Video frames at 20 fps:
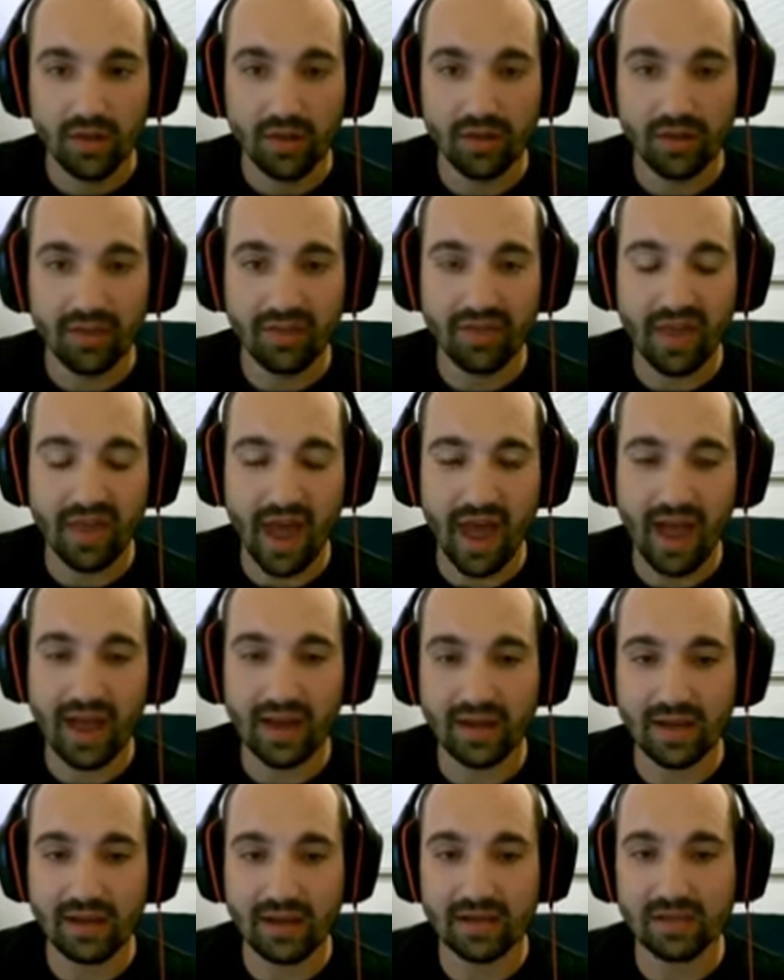
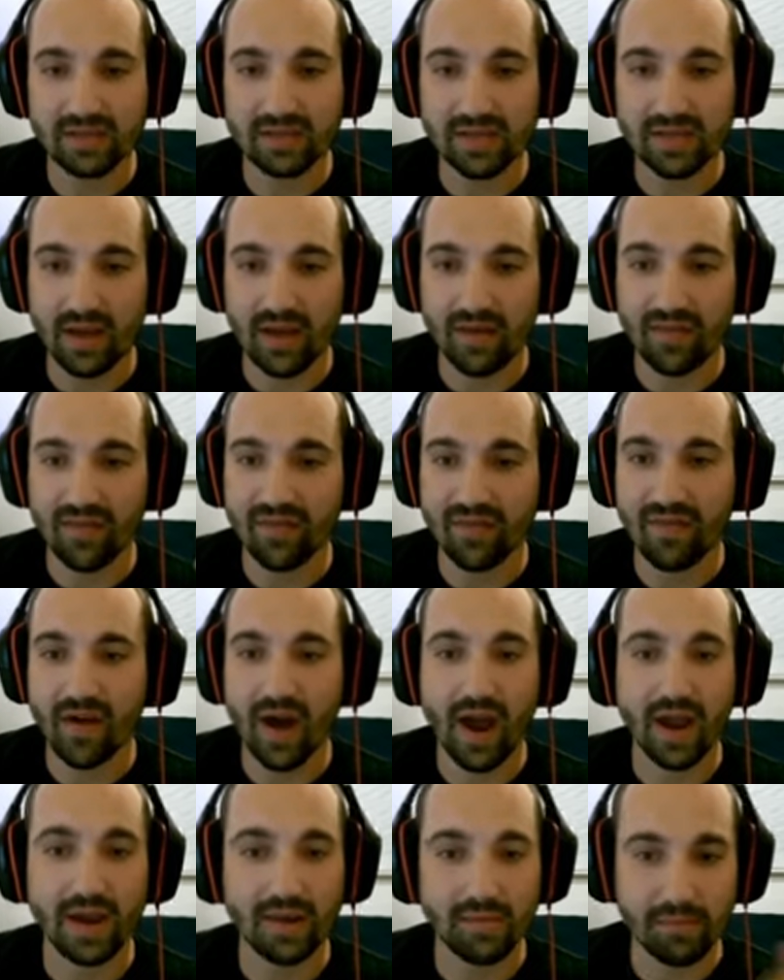that is a
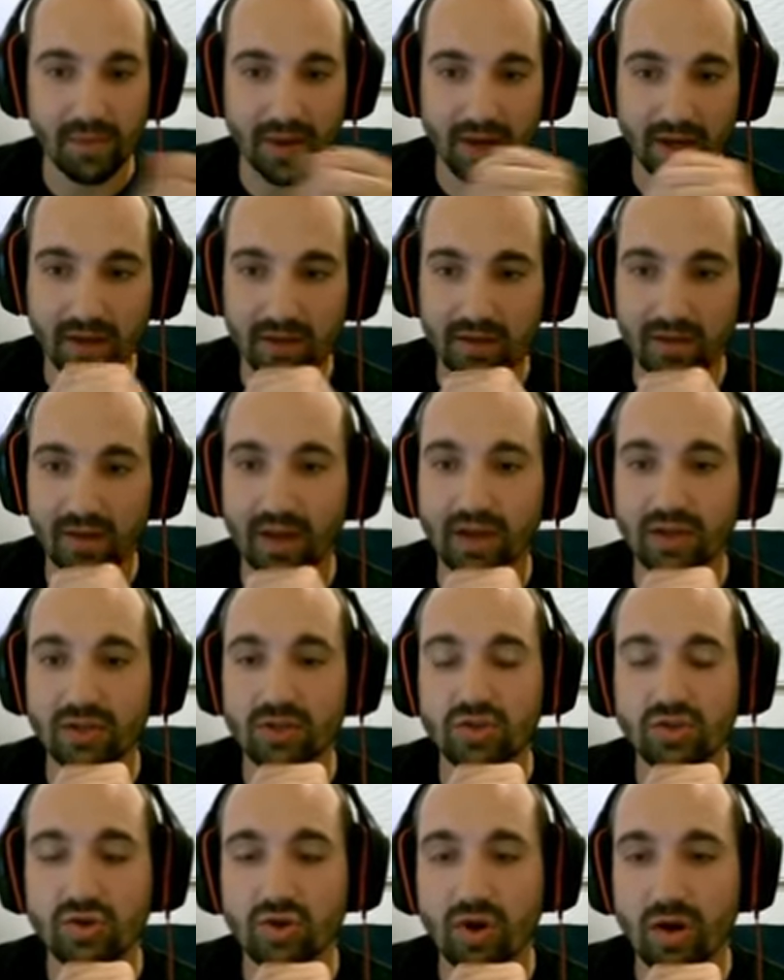fine pick. Like,
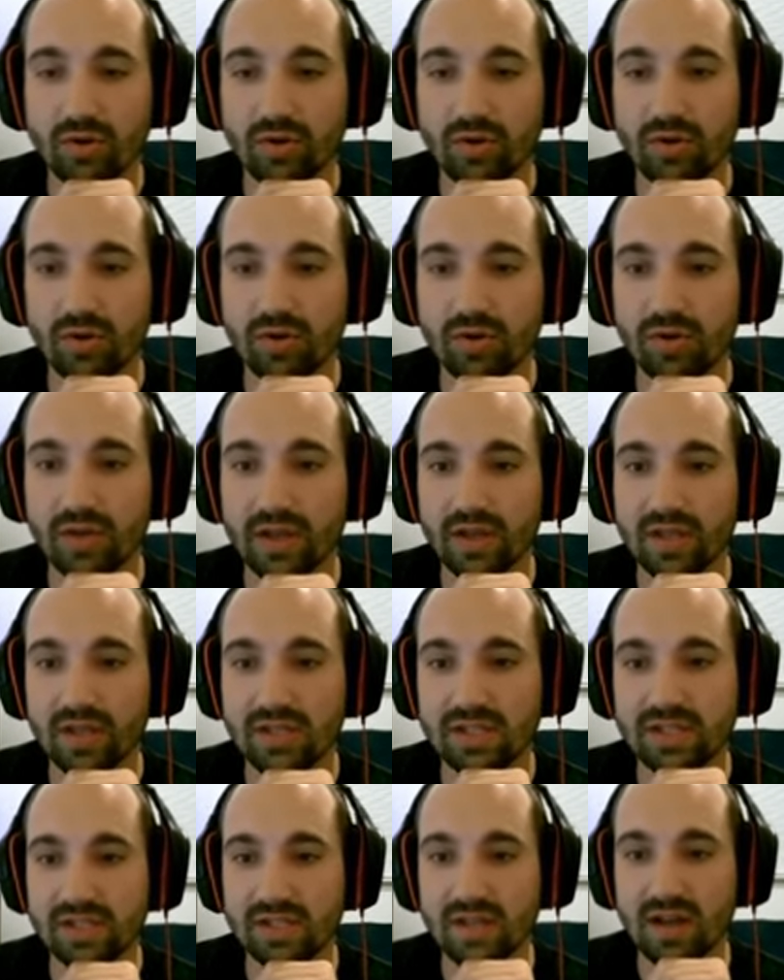Trundle
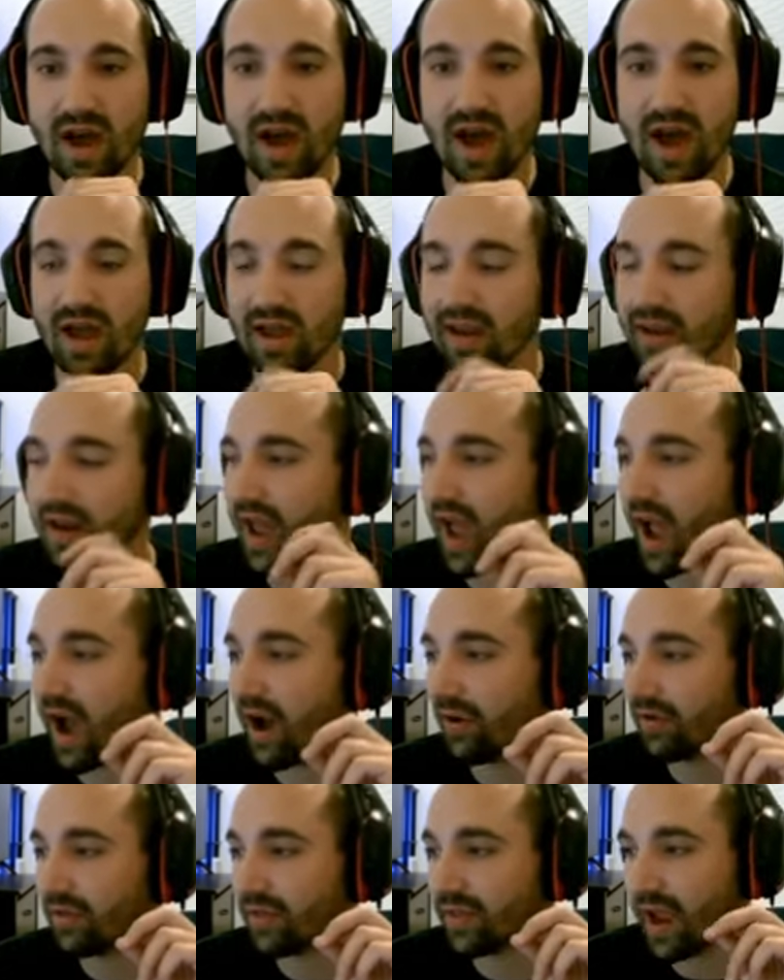is not
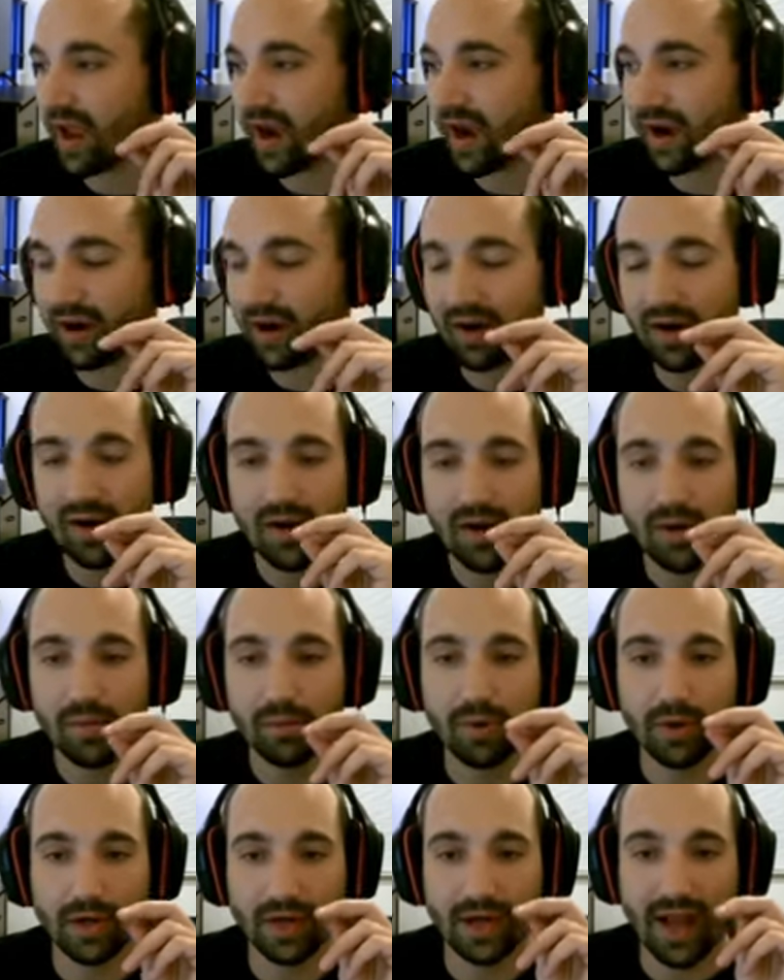out there
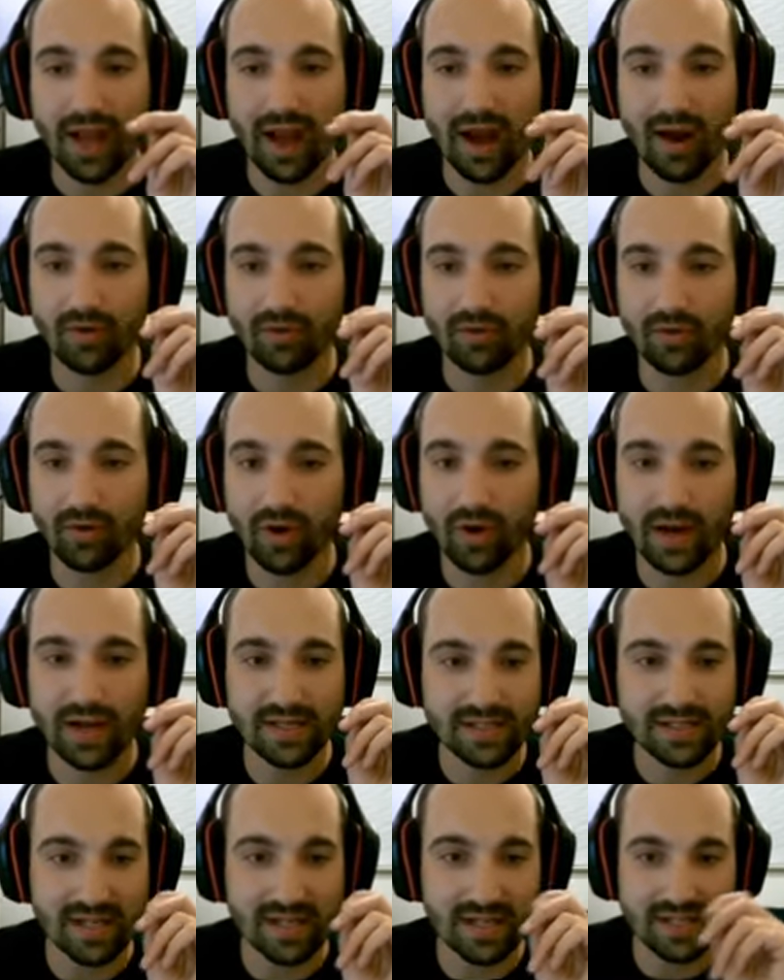putting out
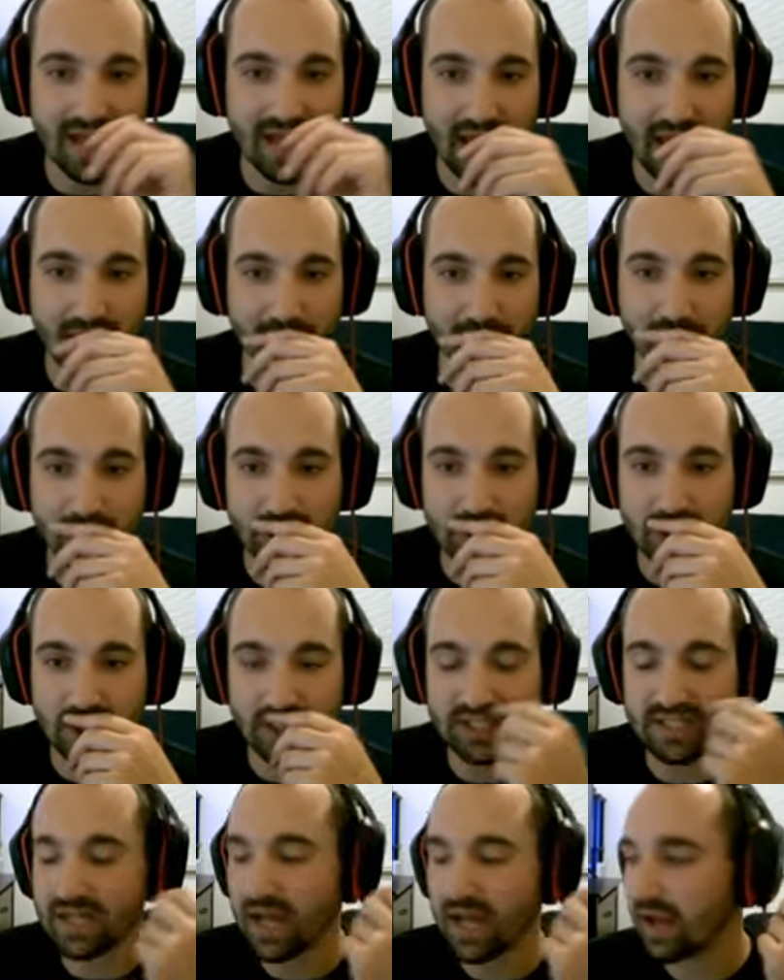crazy damage.
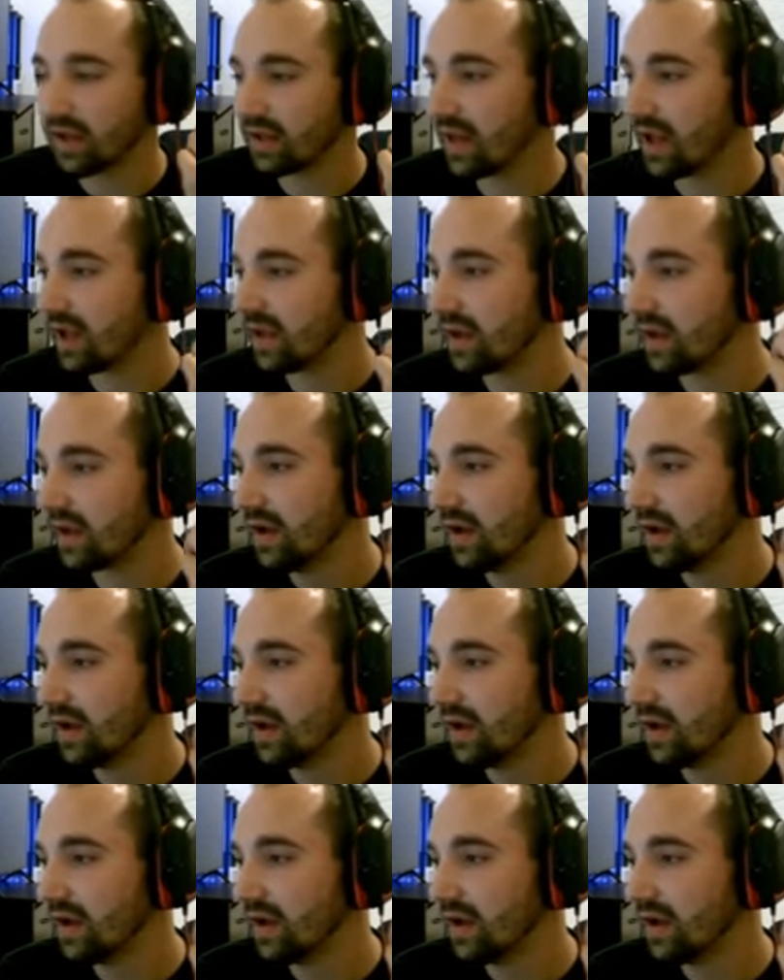It's not like